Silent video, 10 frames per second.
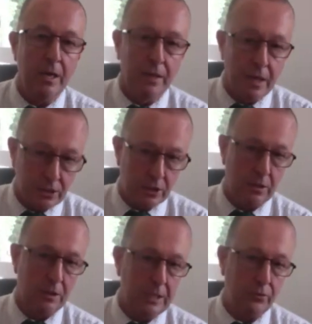that it's a
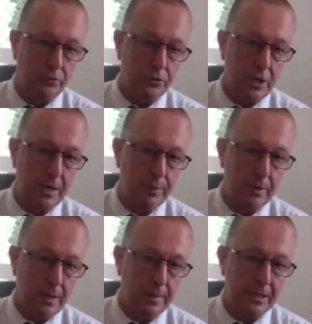lethal trap
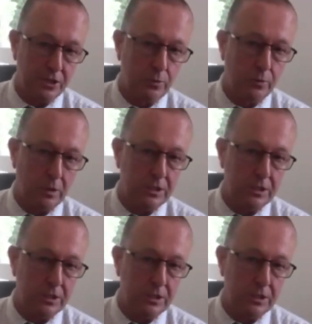and that squirrel